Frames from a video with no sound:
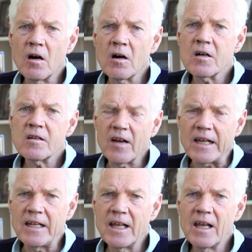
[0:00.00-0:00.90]
are
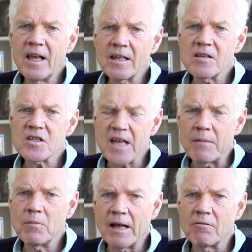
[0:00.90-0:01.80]
trading at the
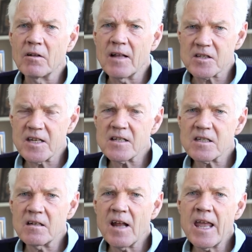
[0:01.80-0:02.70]
same level as
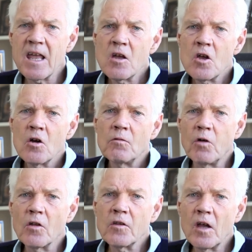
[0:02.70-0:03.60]
yesterday,
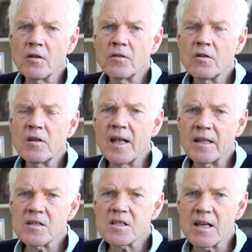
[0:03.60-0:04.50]

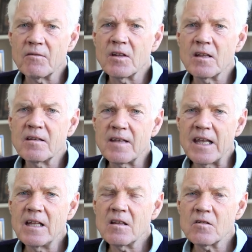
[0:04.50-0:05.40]

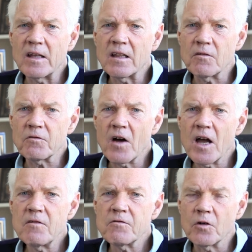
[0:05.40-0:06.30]

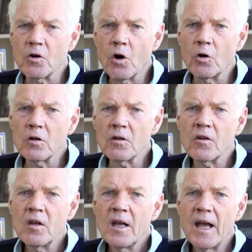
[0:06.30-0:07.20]
117.25 for gold
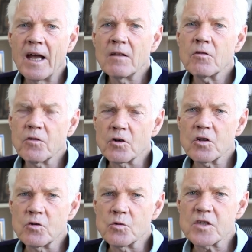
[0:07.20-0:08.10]
and
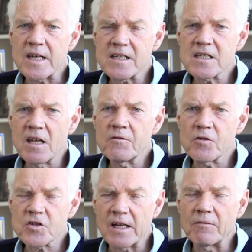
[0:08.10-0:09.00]
32.60
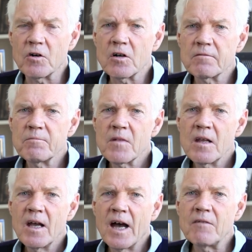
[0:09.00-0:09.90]
for silver.
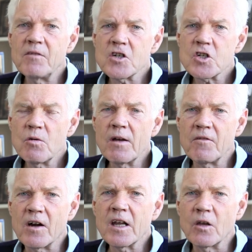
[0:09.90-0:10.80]
I wish you a
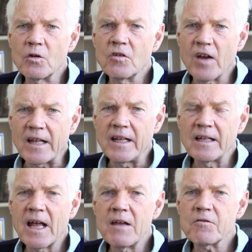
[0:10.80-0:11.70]
very good trading
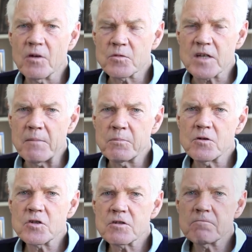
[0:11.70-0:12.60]
day from
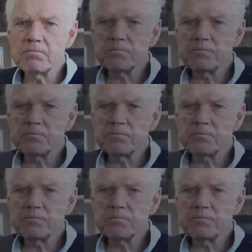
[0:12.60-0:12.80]
Cyprus.